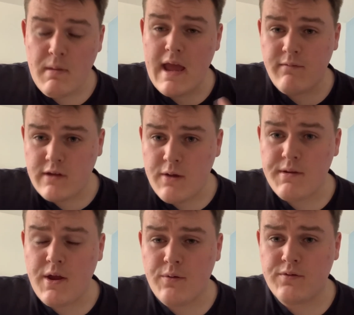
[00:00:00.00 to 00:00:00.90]
But if
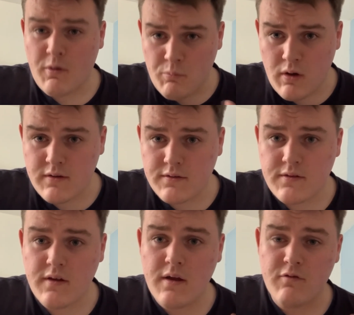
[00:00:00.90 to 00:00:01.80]
you use
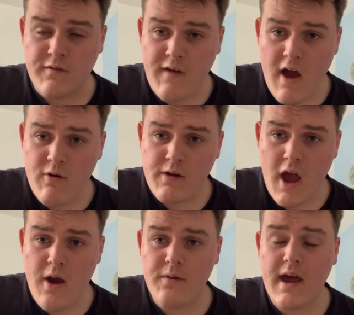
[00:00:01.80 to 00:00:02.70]
someone's referral
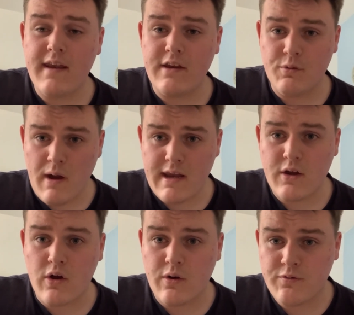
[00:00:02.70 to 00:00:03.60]
code and then you went
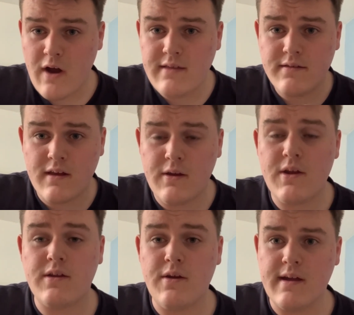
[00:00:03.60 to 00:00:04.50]
and got your friend to,
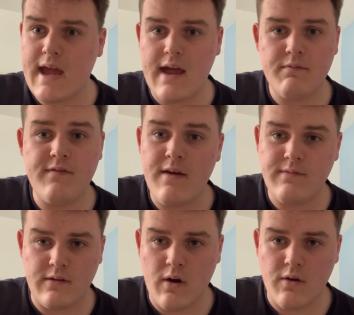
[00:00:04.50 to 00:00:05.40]
you can get
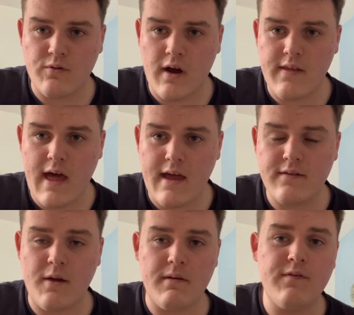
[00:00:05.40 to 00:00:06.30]
$50 right
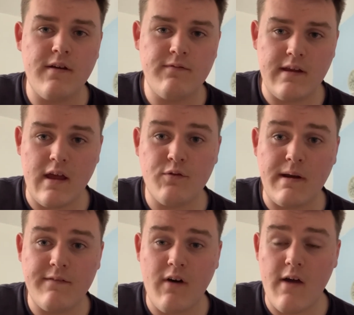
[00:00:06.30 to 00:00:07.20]
there. So it's
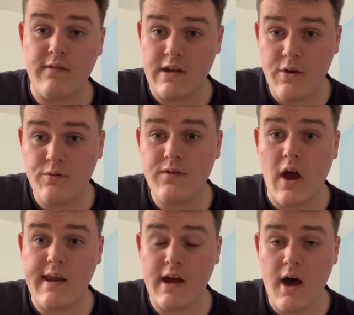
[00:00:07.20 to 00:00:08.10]
25 for you
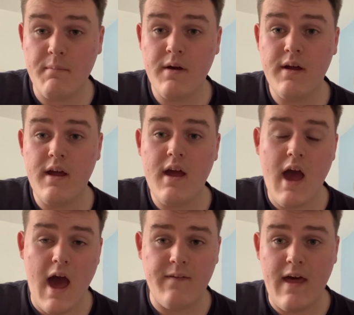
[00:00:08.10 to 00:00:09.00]
signing up,
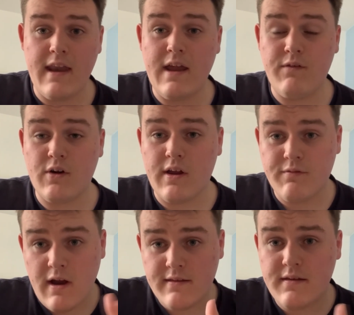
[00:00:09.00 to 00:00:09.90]
and then if you got
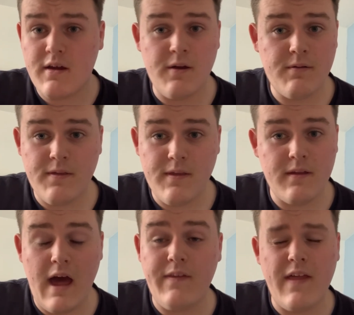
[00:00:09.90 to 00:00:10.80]
your friend to,
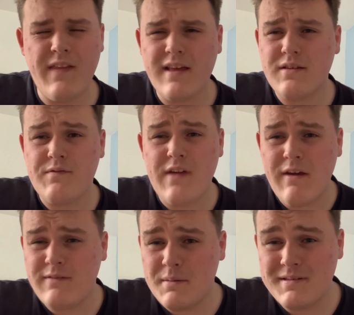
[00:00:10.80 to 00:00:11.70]
and then that's a
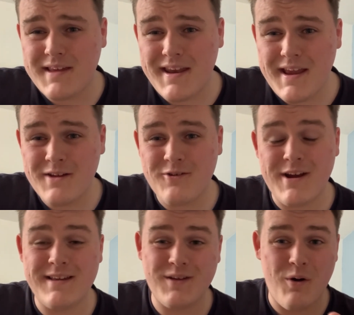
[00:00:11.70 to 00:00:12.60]
50%
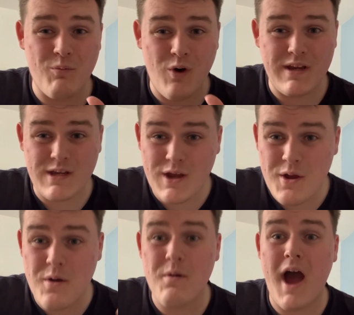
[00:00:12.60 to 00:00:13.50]
increase on what
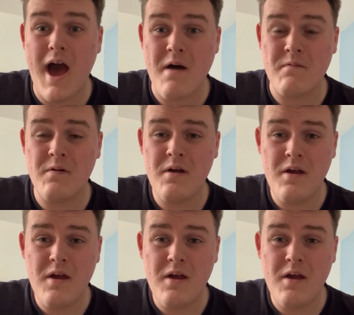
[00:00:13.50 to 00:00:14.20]
you have